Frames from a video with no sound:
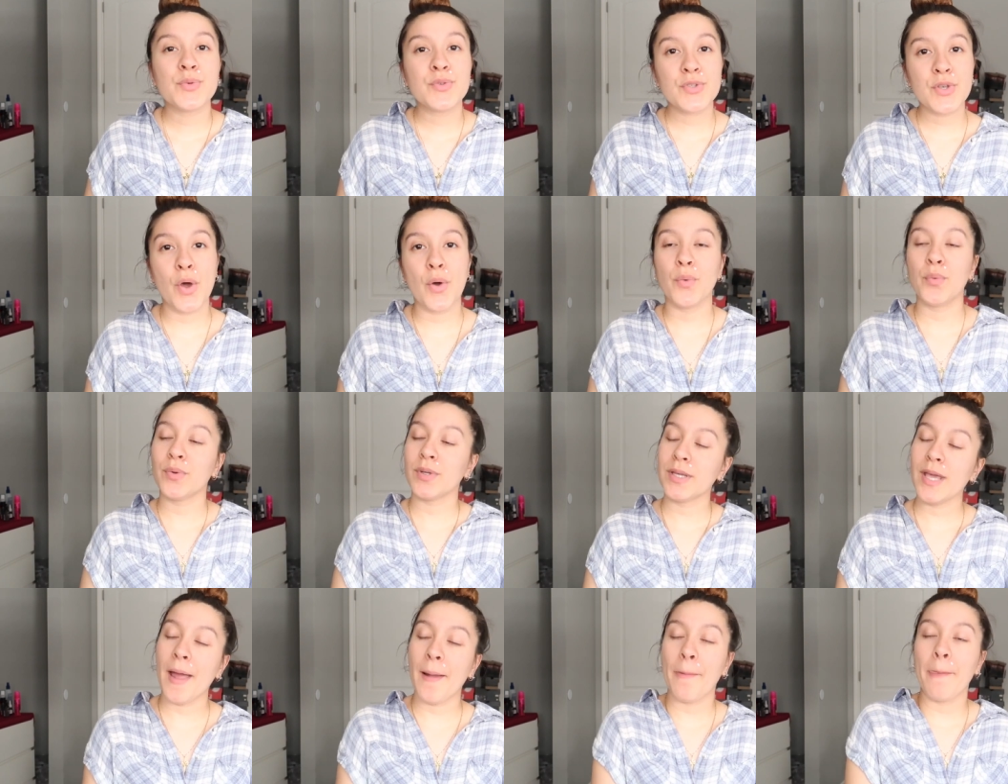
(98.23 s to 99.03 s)
So
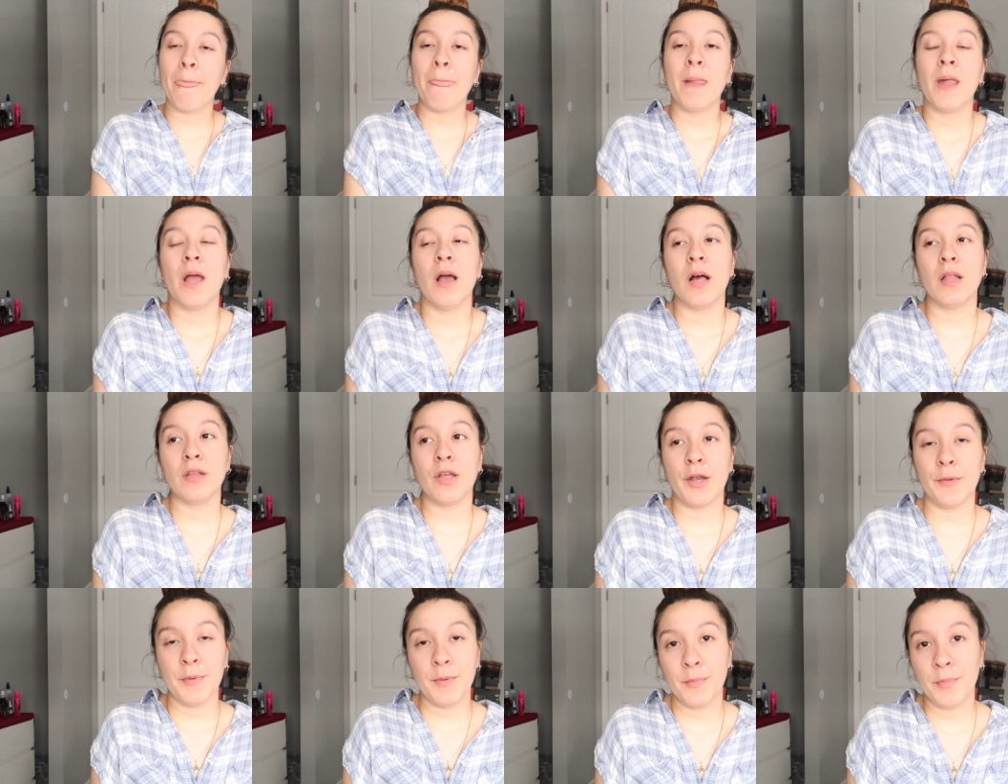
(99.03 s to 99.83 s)
yeah, a
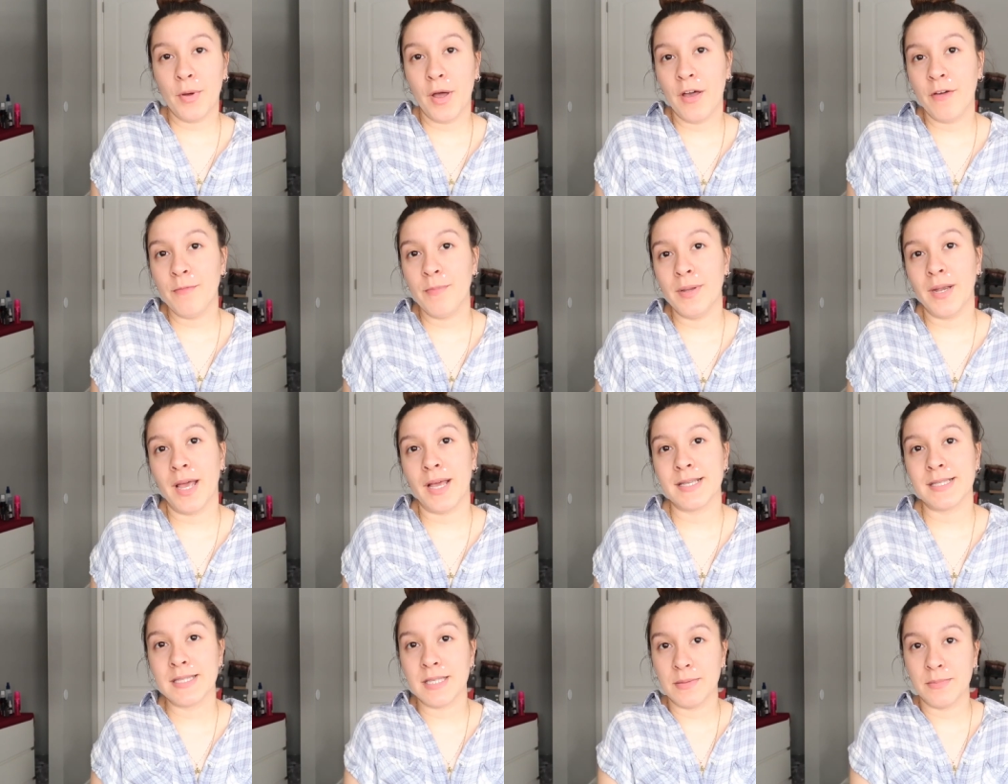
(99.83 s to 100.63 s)
lot of people have been
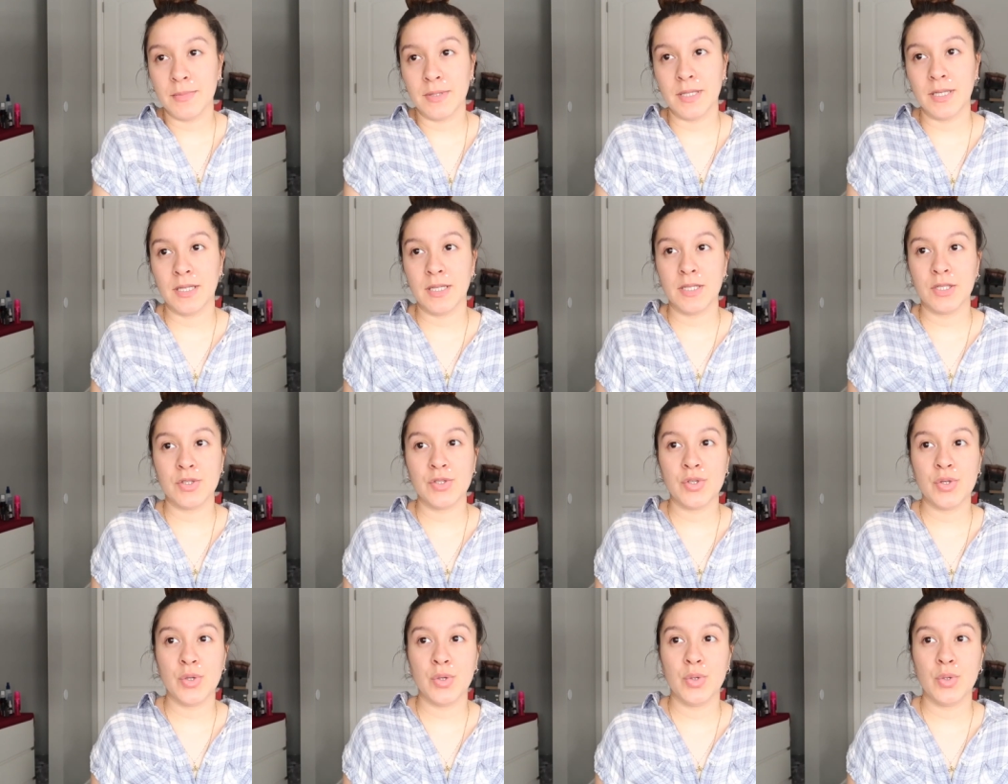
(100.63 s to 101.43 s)
asking me
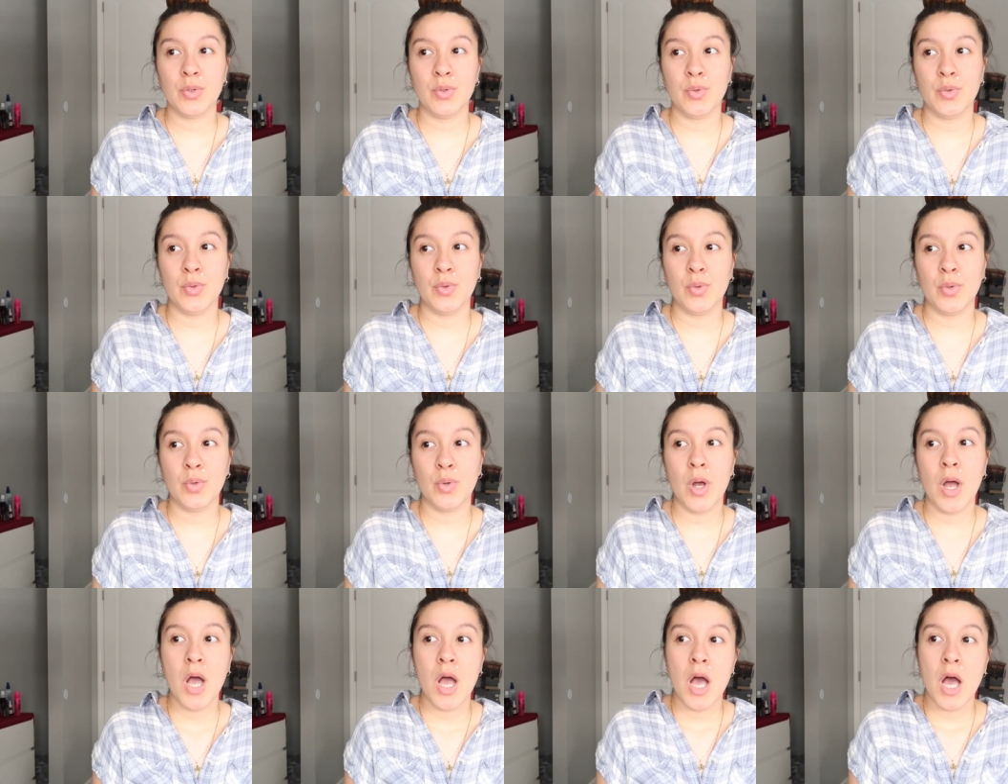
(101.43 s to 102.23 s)

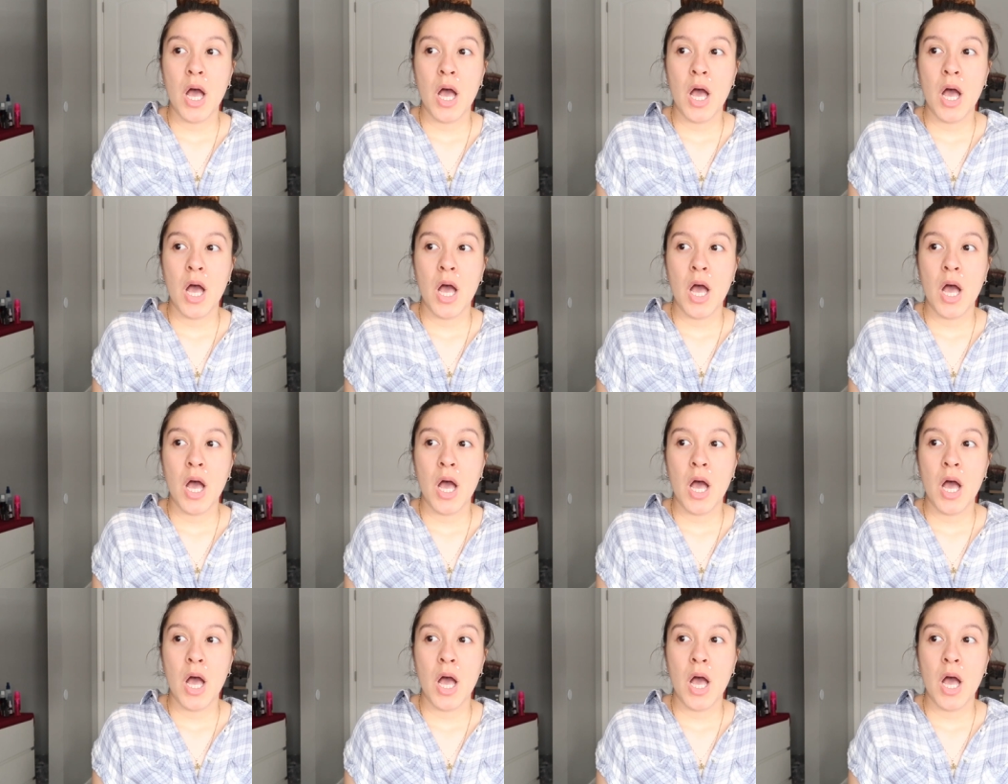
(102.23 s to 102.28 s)
to